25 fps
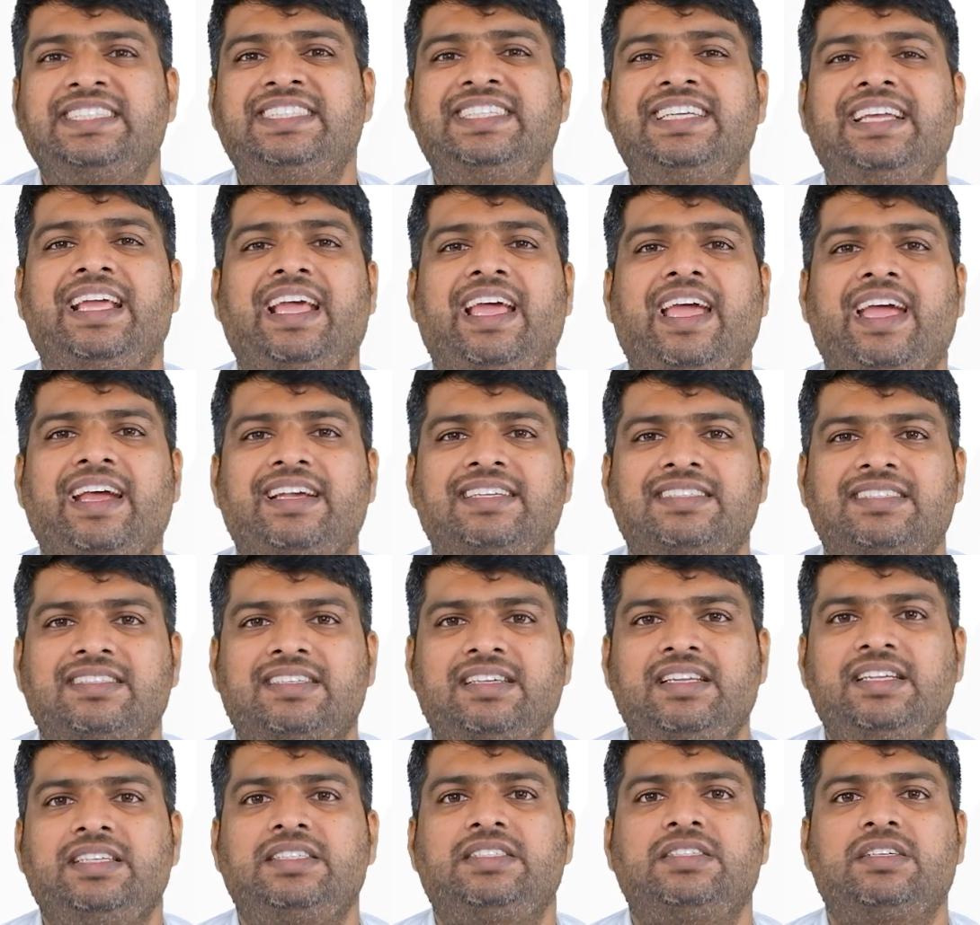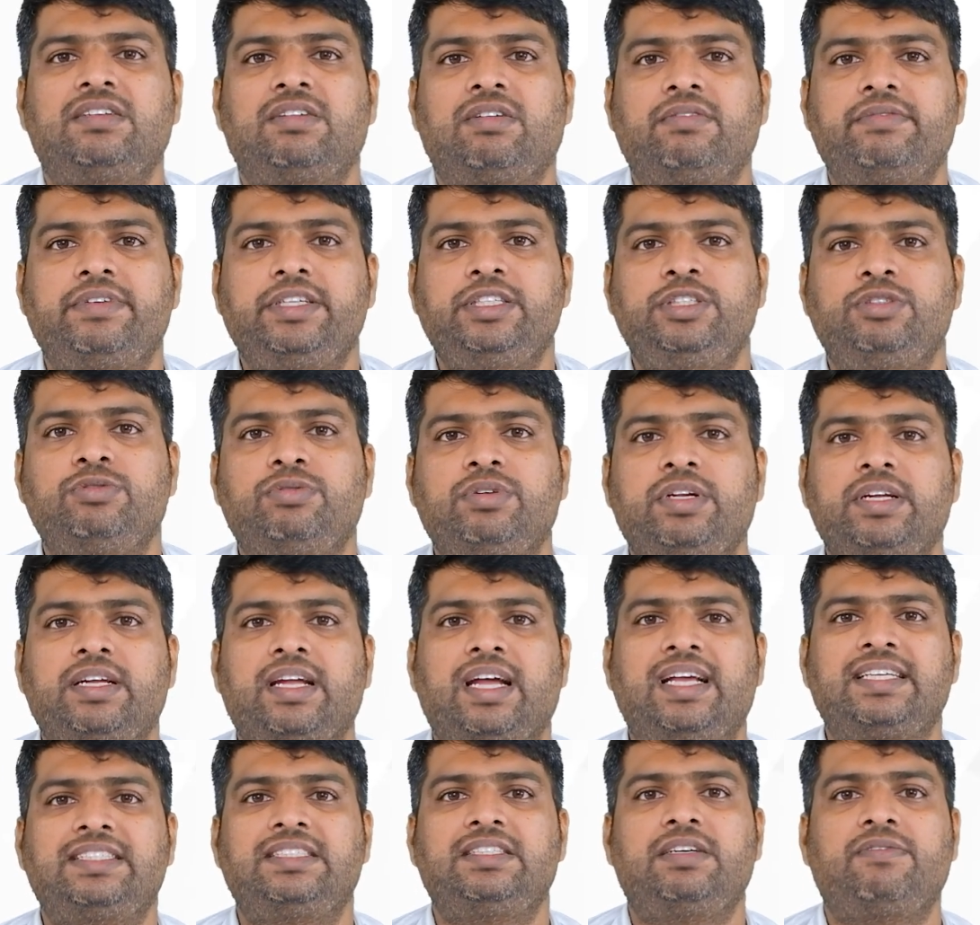the excretion of the uric
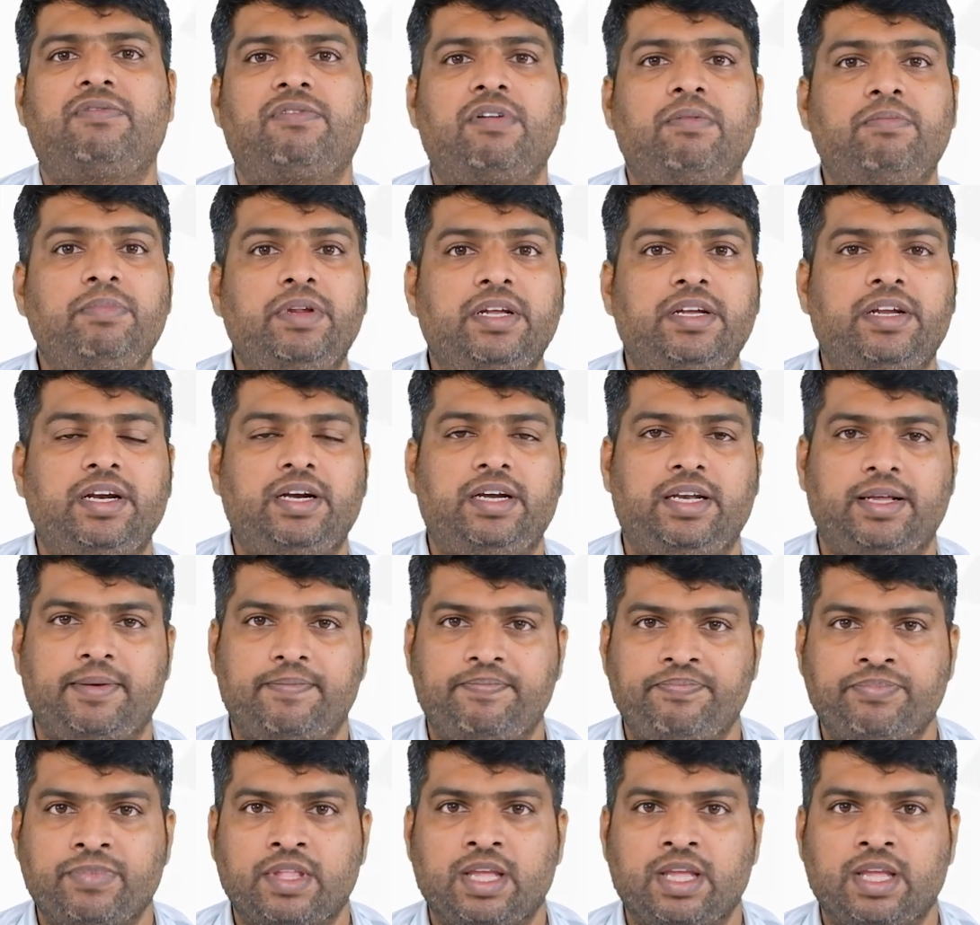acid from the kidney.